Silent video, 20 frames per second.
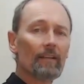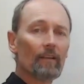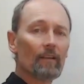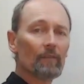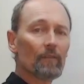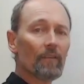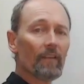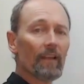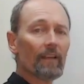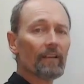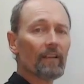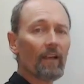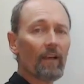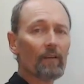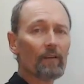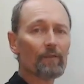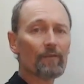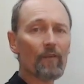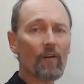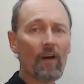for that to go to
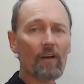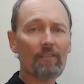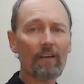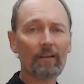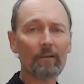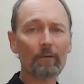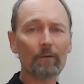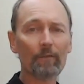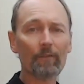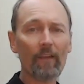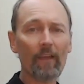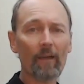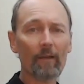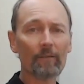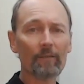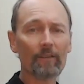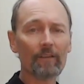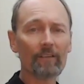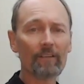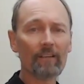
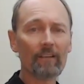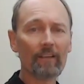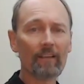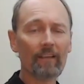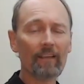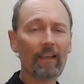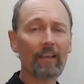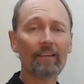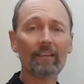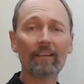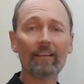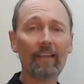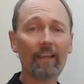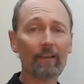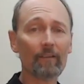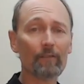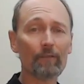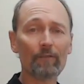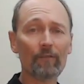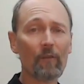500,000 in the
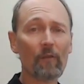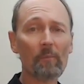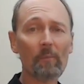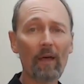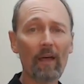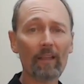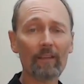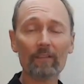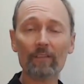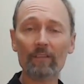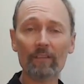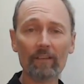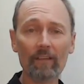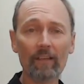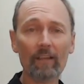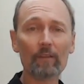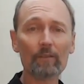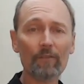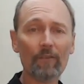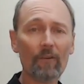next few months
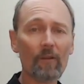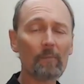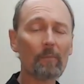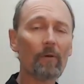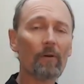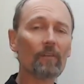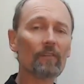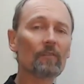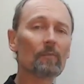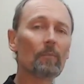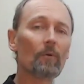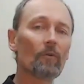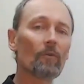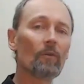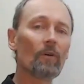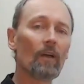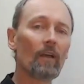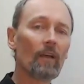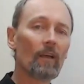is very possible,